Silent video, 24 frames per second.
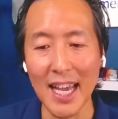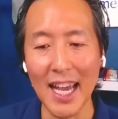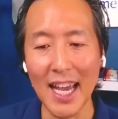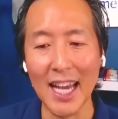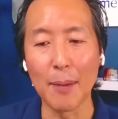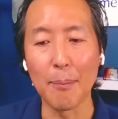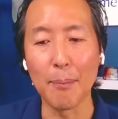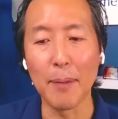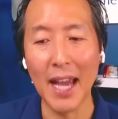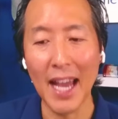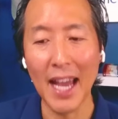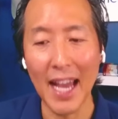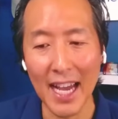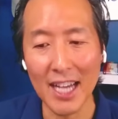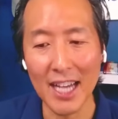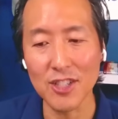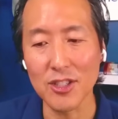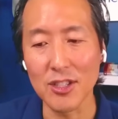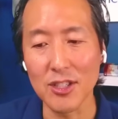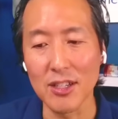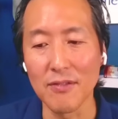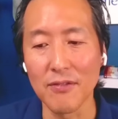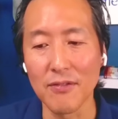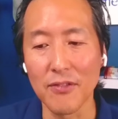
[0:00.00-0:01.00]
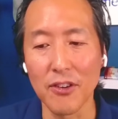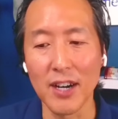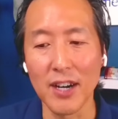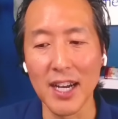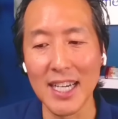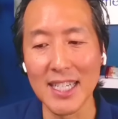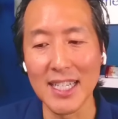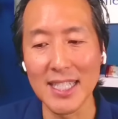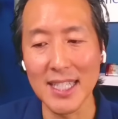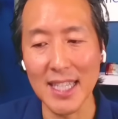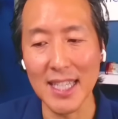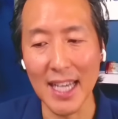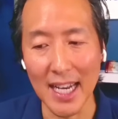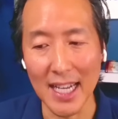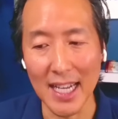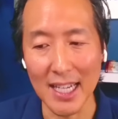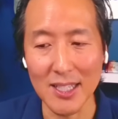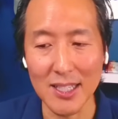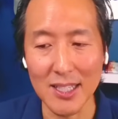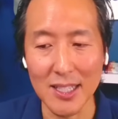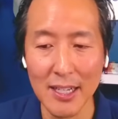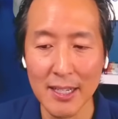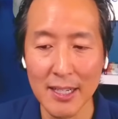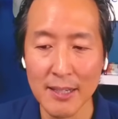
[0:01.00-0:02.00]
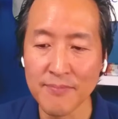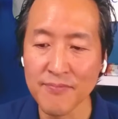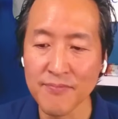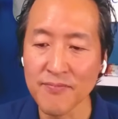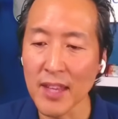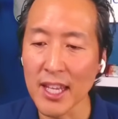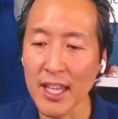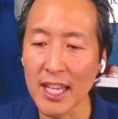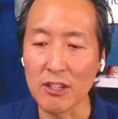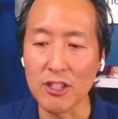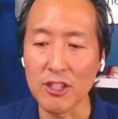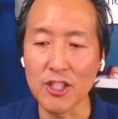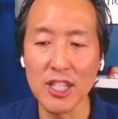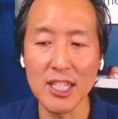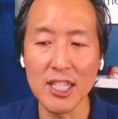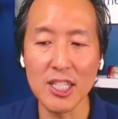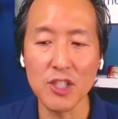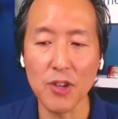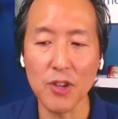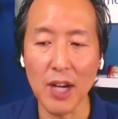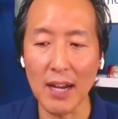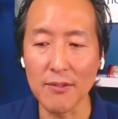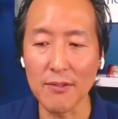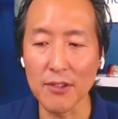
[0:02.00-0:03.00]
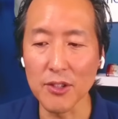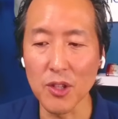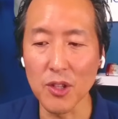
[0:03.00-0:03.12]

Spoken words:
and a passion for aesthetics. Now, she has traveled the